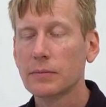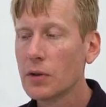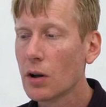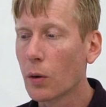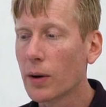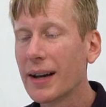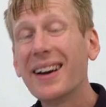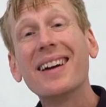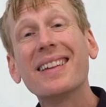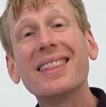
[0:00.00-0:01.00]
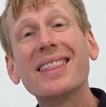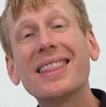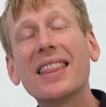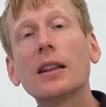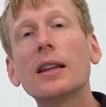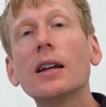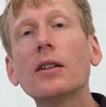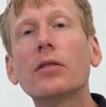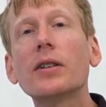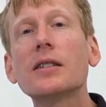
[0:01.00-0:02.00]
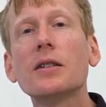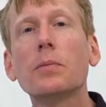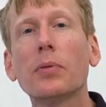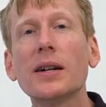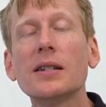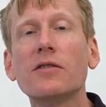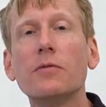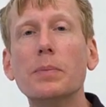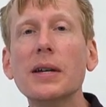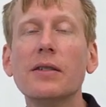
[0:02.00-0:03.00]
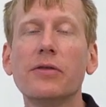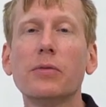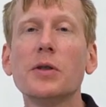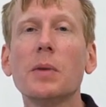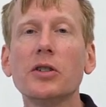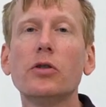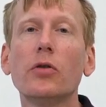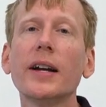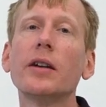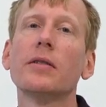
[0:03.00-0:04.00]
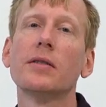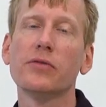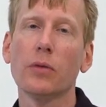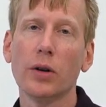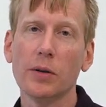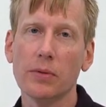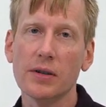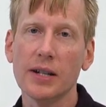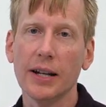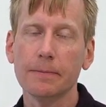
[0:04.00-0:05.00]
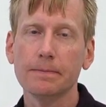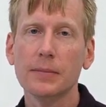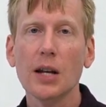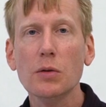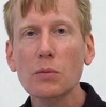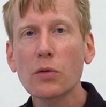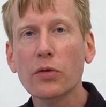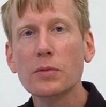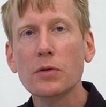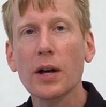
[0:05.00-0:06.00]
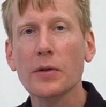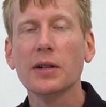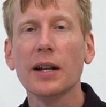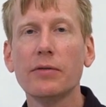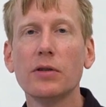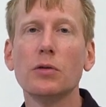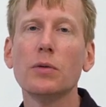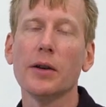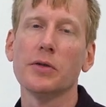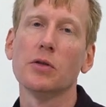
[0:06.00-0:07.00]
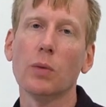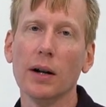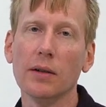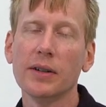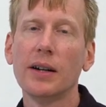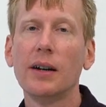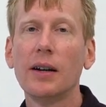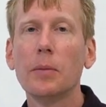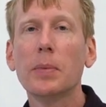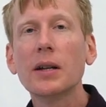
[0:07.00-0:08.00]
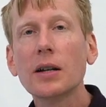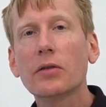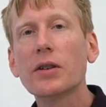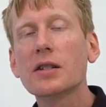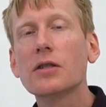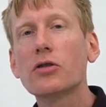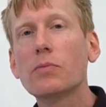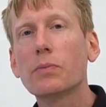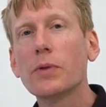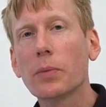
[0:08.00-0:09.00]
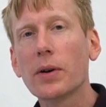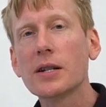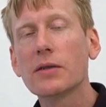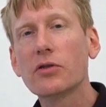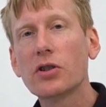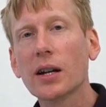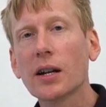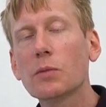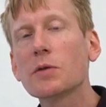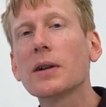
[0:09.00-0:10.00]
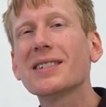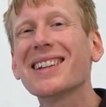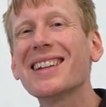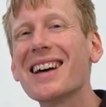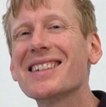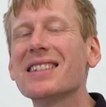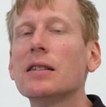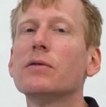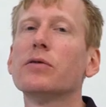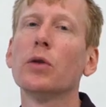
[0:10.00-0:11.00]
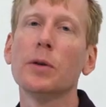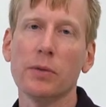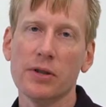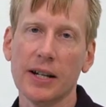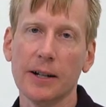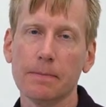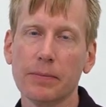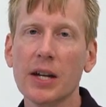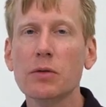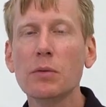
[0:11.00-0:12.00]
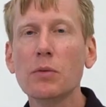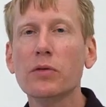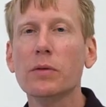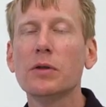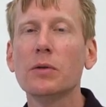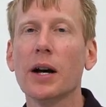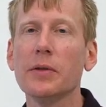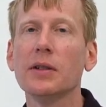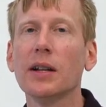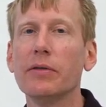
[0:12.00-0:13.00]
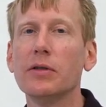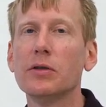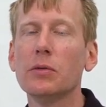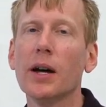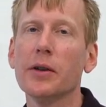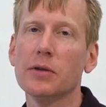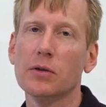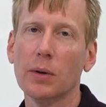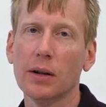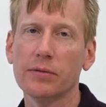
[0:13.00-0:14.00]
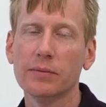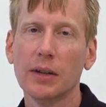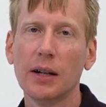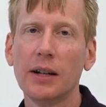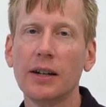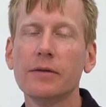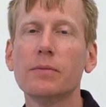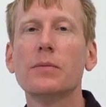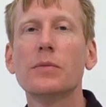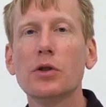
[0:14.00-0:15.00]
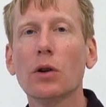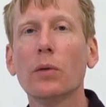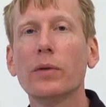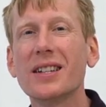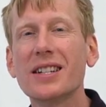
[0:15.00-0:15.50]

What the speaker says: Note that the increase in price of beef was much greater than 40% as we move from 2011 to 2012. But the increase in the price of chicken was much less than 40% as we move from 2011 to 2012. So the